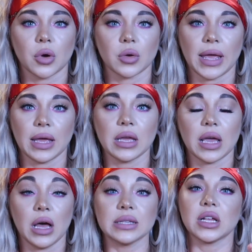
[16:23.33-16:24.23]
Okay?
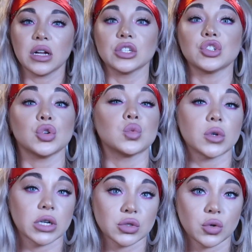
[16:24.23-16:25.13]
As long as you
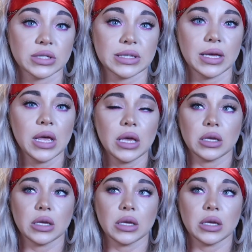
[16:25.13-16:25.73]
work towards it.